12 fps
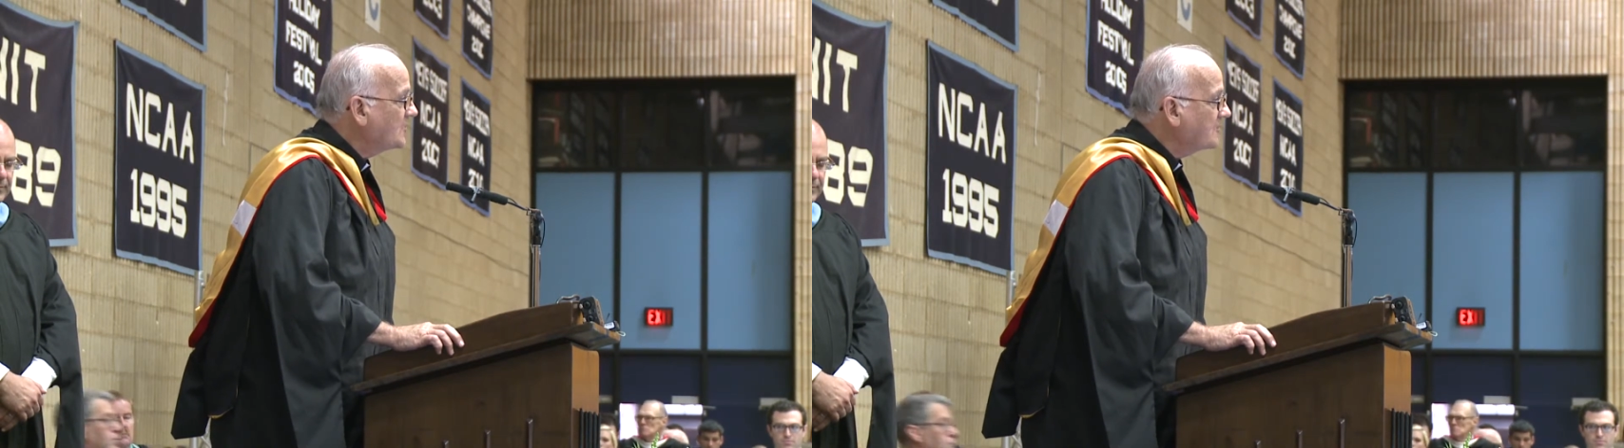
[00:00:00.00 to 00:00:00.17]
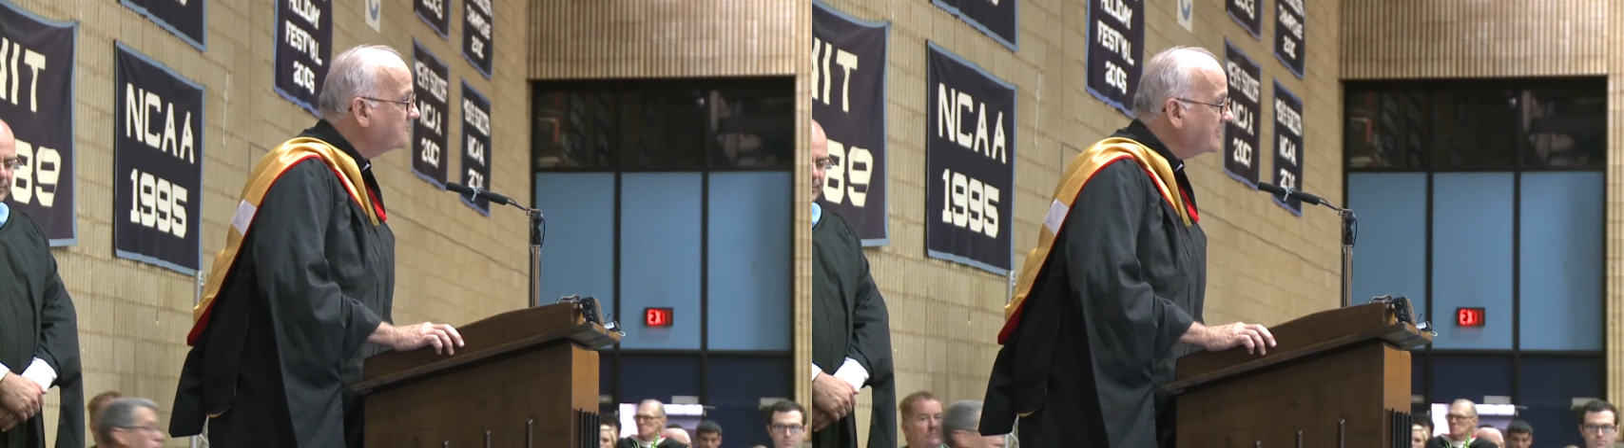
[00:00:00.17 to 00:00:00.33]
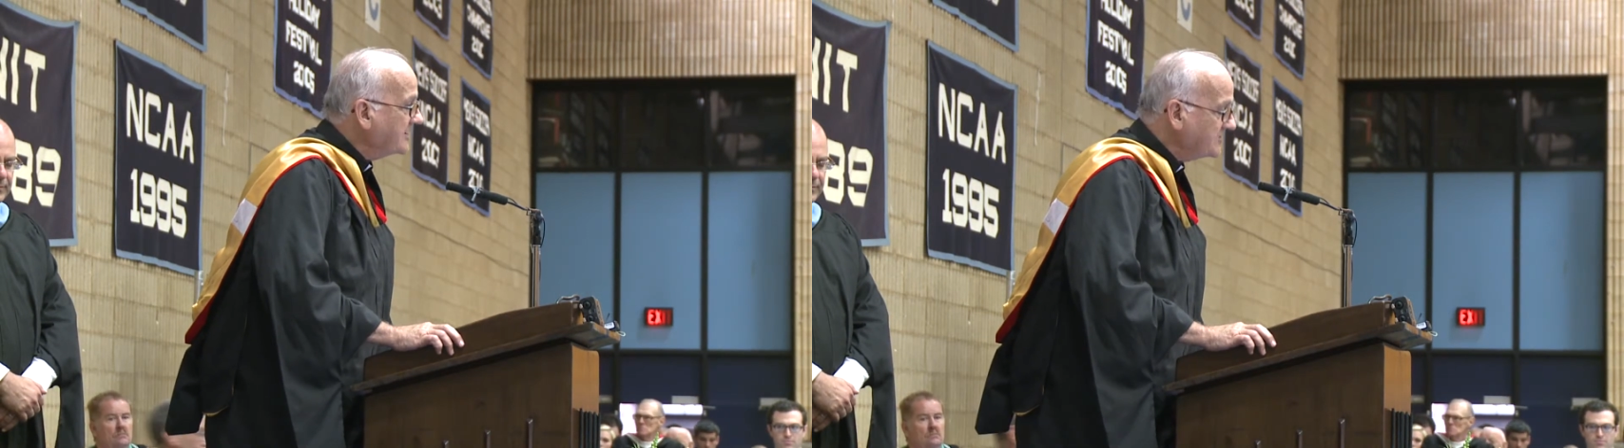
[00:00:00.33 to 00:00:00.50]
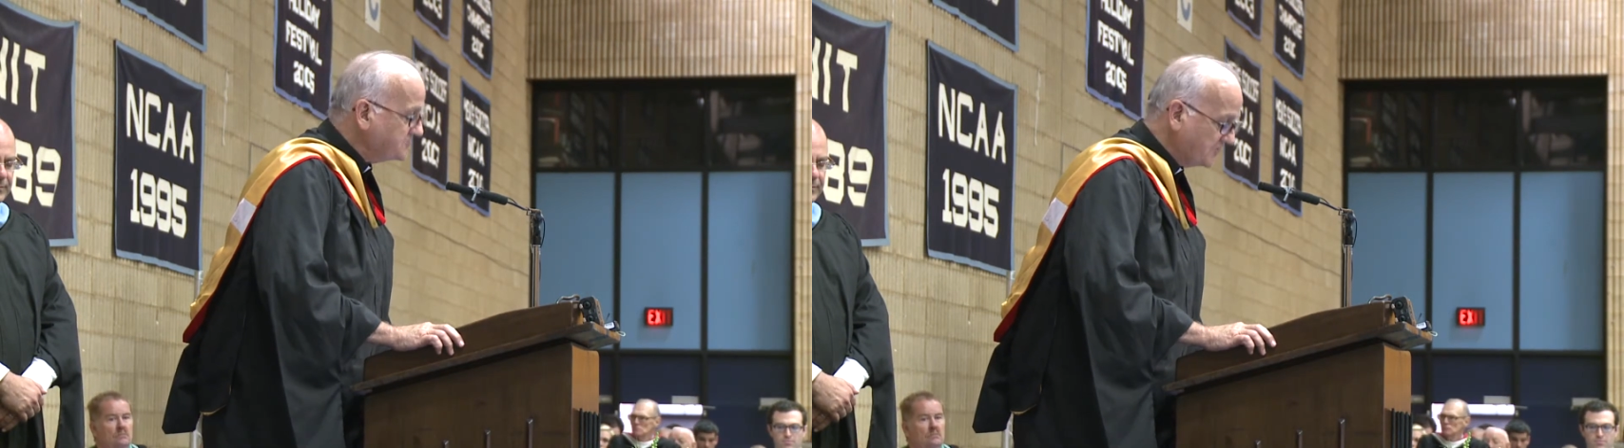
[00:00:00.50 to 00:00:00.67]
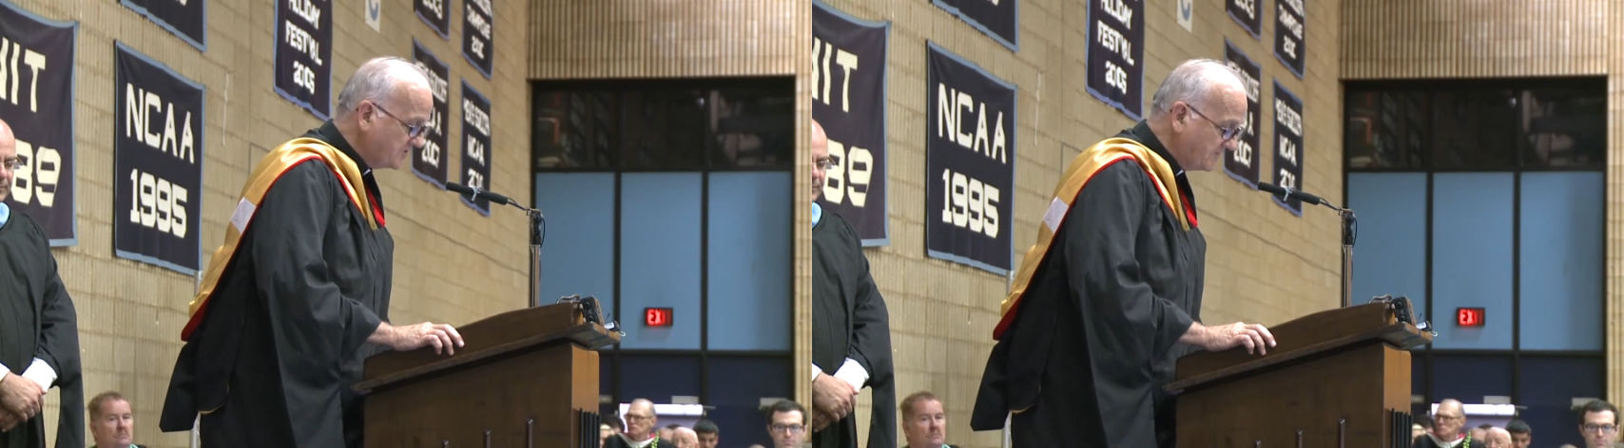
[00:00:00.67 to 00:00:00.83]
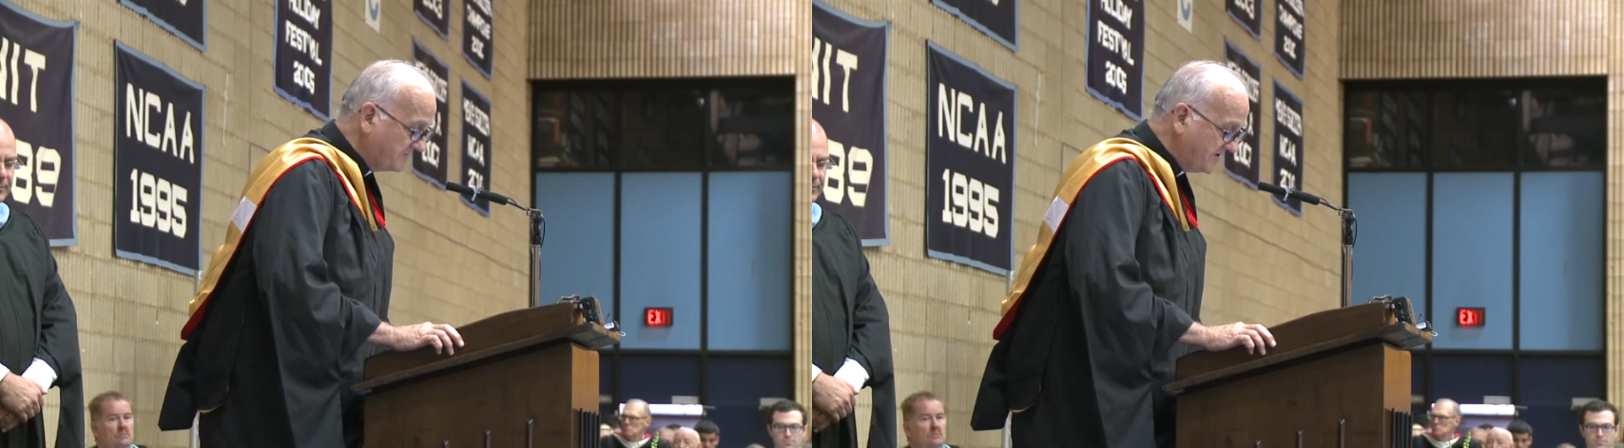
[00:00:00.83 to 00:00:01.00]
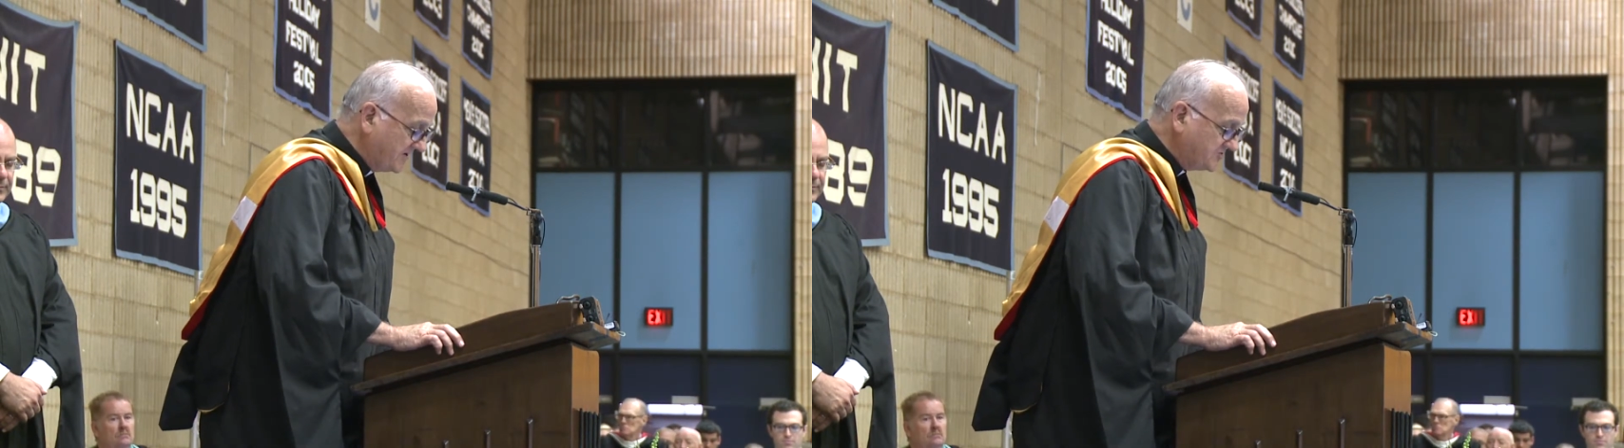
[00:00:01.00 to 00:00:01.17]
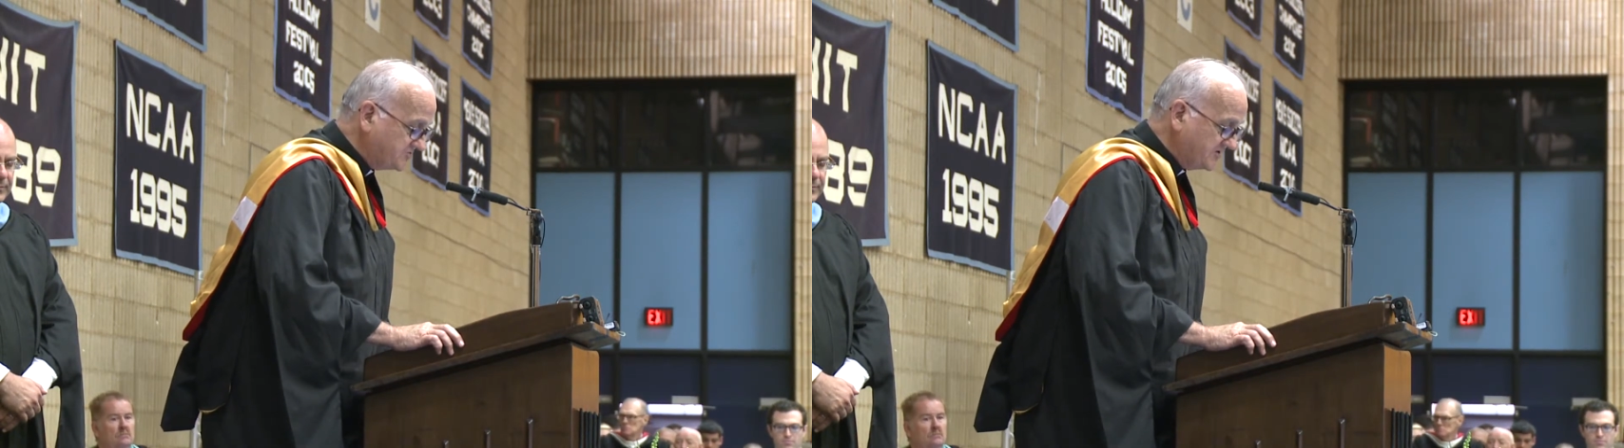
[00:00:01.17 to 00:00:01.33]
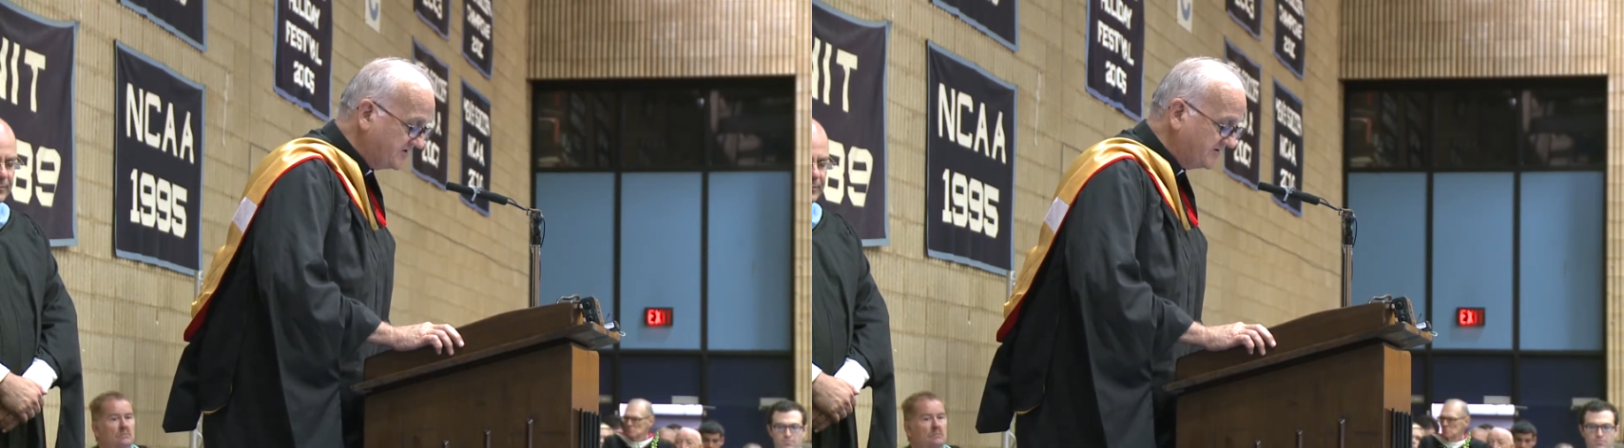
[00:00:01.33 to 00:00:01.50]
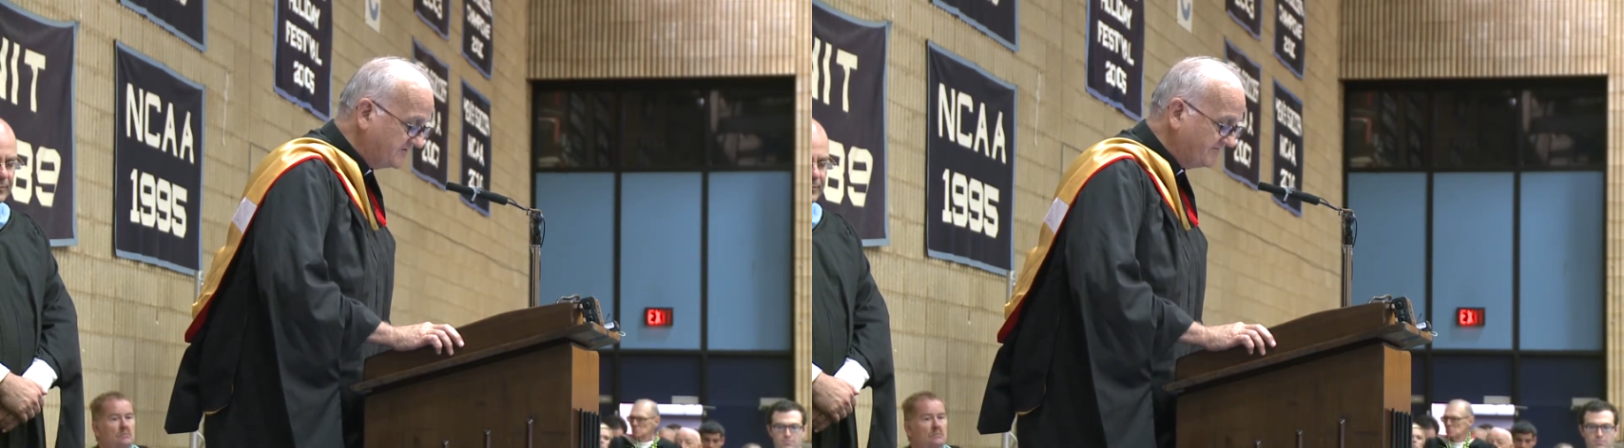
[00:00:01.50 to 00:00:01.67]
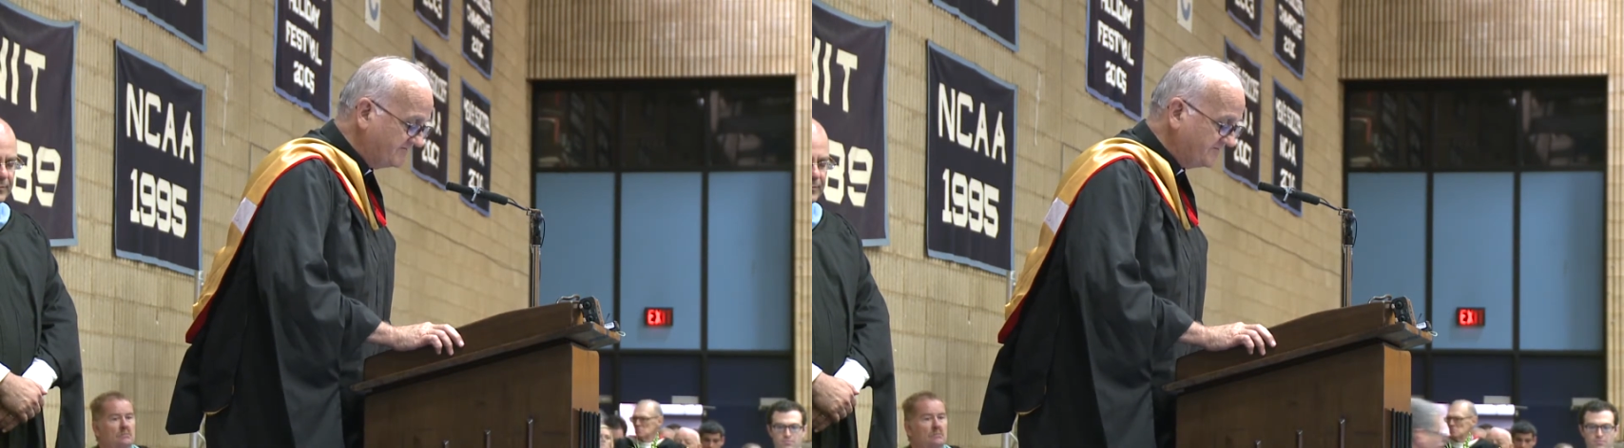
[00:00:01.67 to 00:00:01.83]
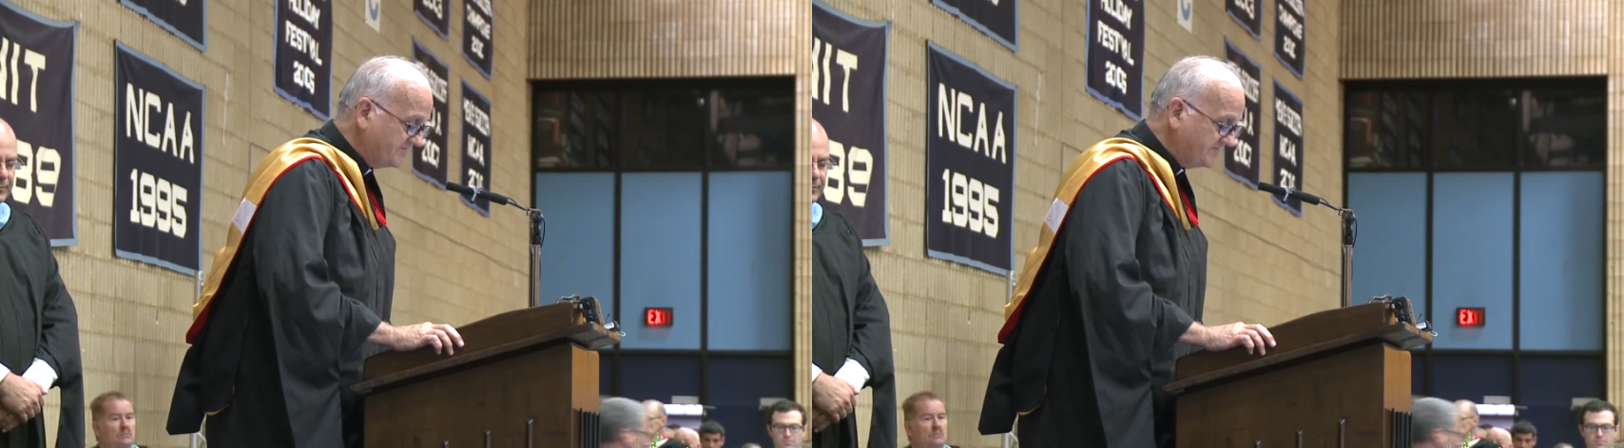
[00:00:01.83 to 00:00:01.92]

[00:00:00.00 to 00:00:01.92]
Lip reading: will bring it to completion.